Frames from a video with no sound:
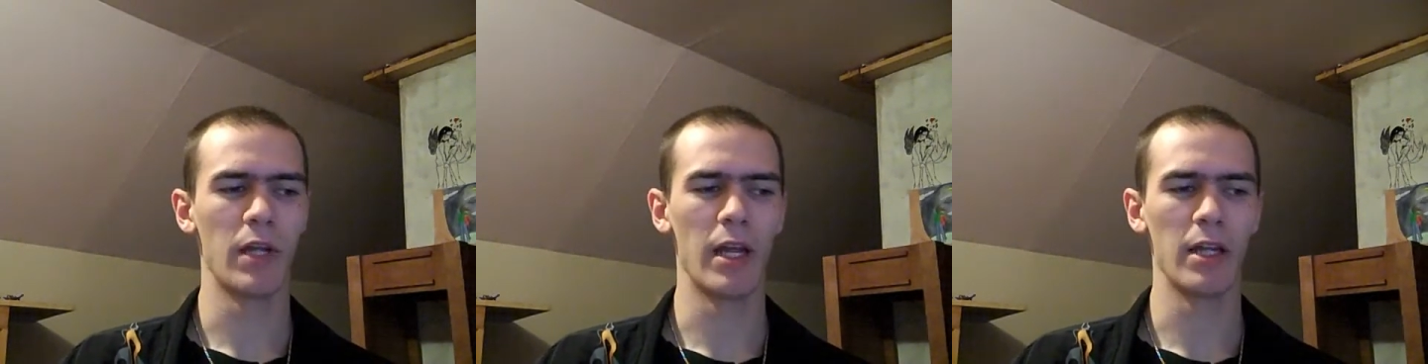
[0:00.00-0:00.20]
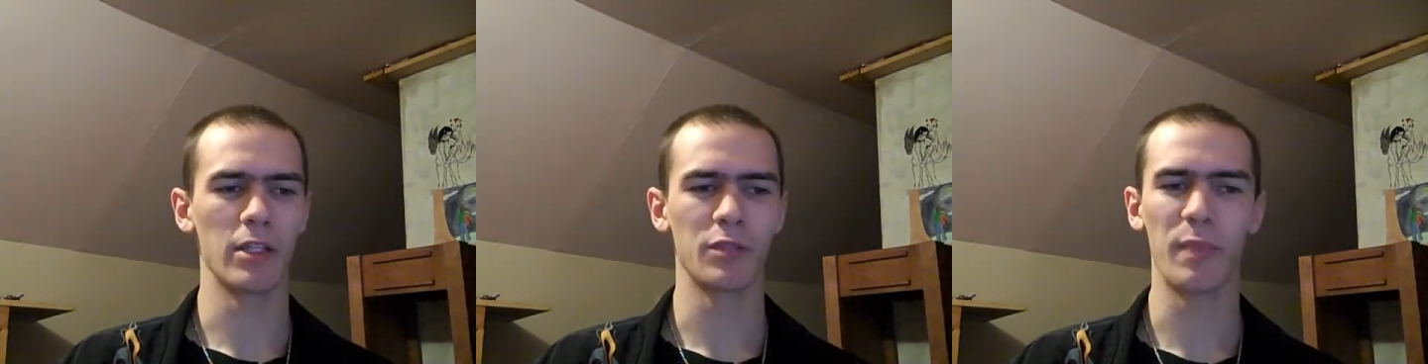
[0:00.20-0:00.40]

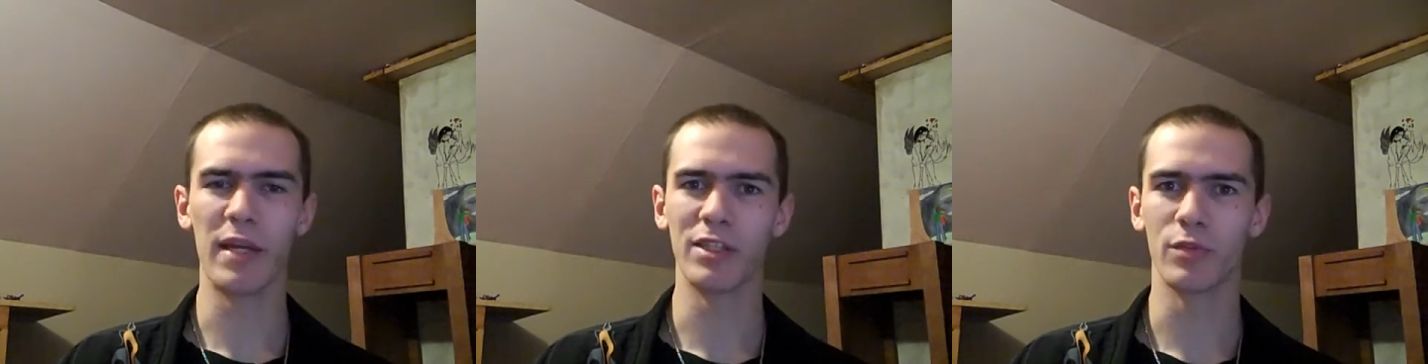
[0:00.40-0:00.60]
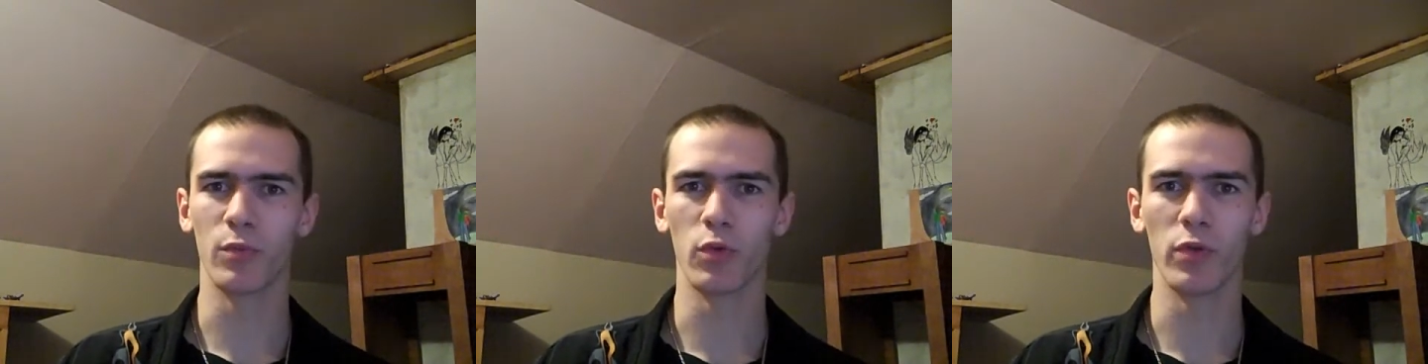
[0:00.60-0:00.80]
and
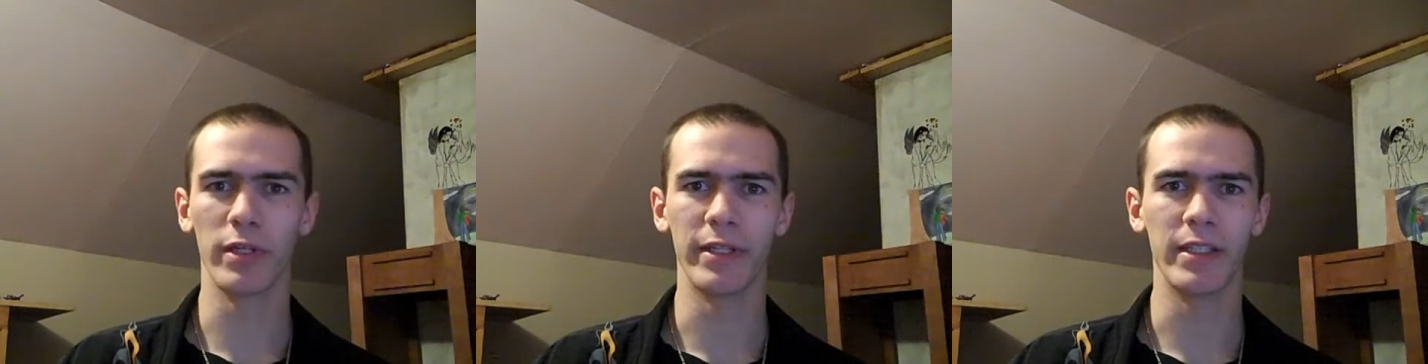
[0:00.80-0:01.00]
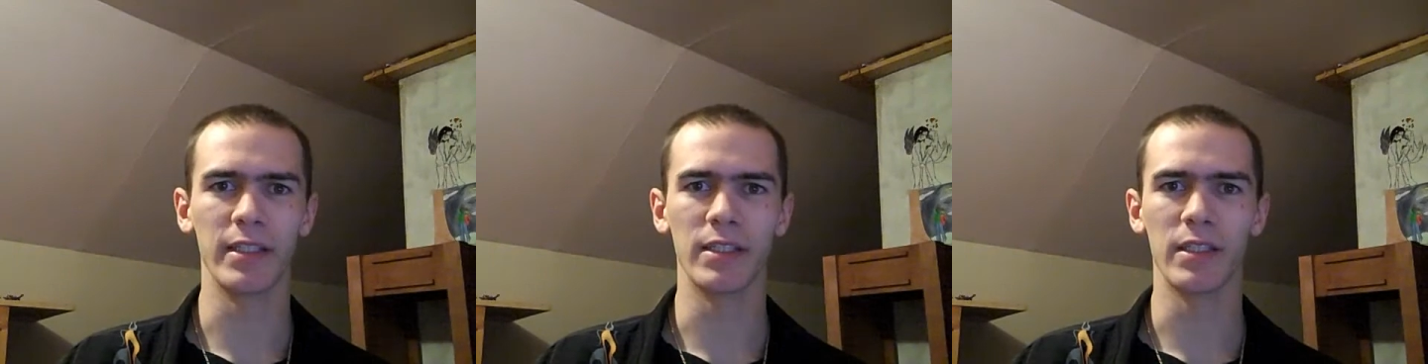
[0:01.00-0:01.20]
Space
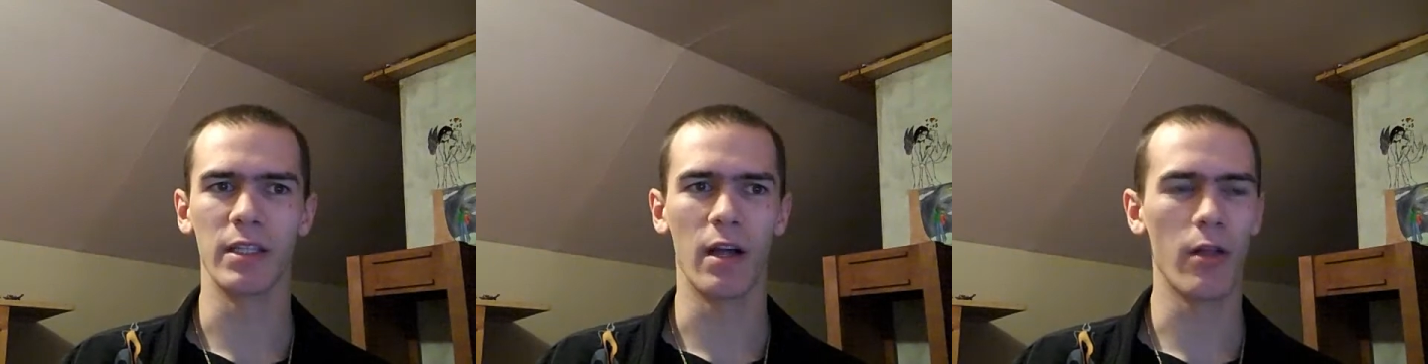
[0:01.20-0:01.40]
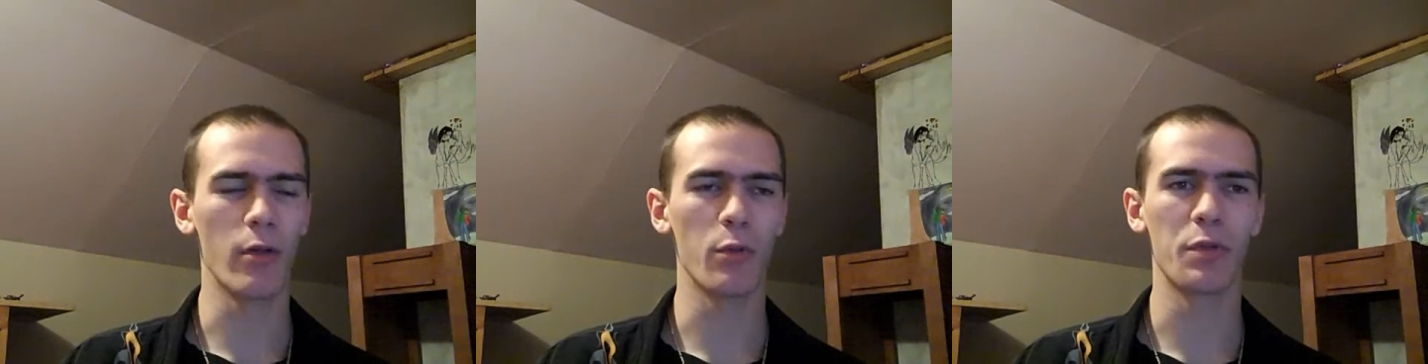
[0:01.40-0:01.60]
Marines
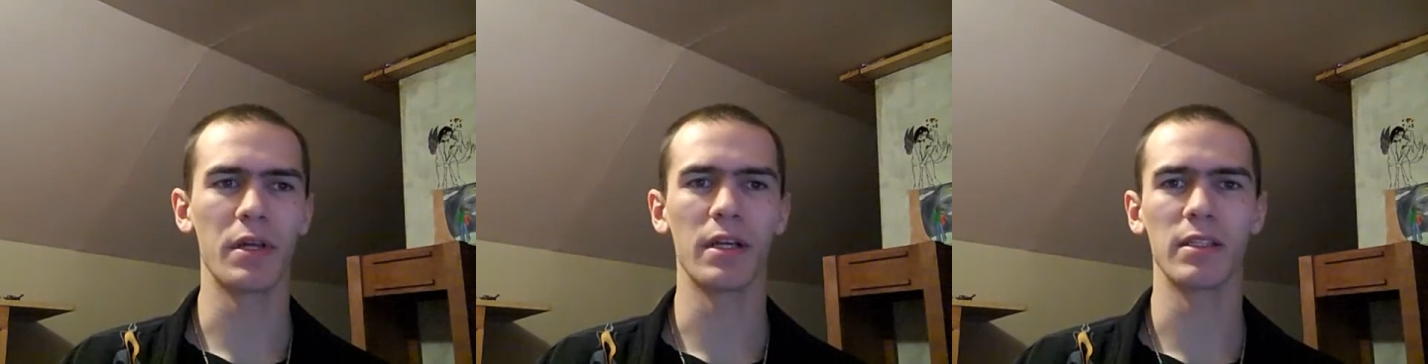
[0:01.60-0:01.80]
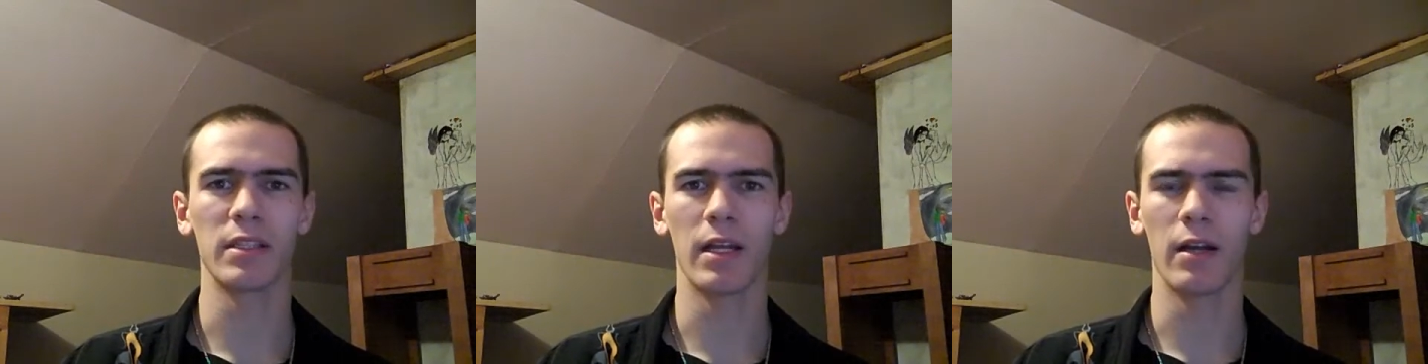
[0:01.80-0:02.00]
and other
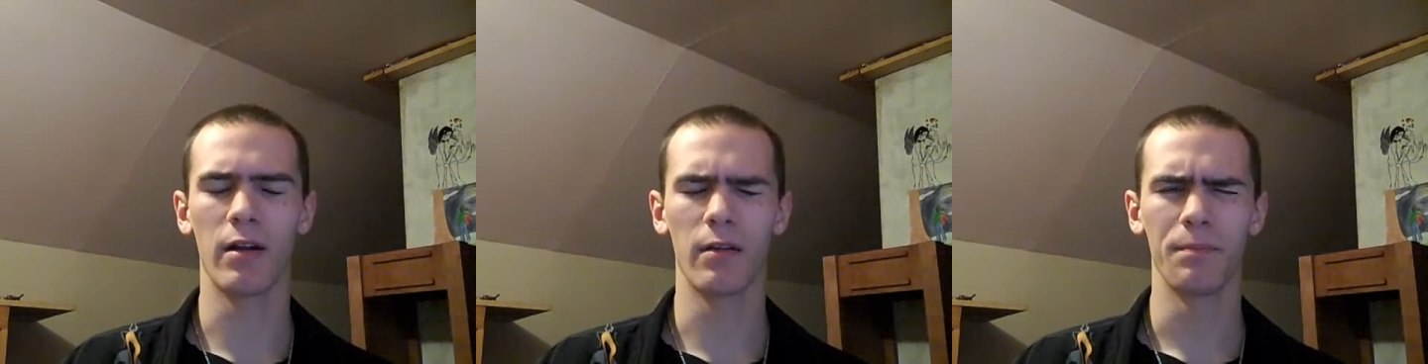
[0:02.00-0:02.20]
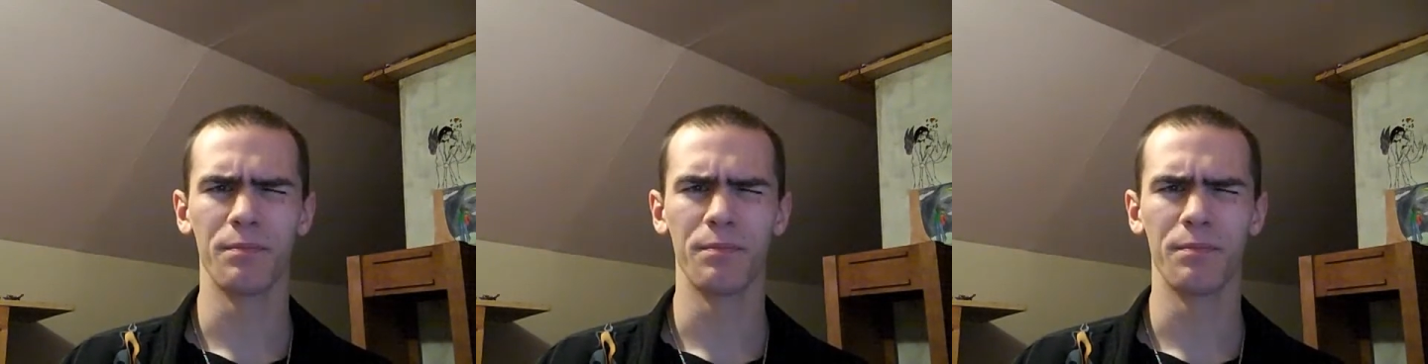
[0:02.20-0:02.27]
things that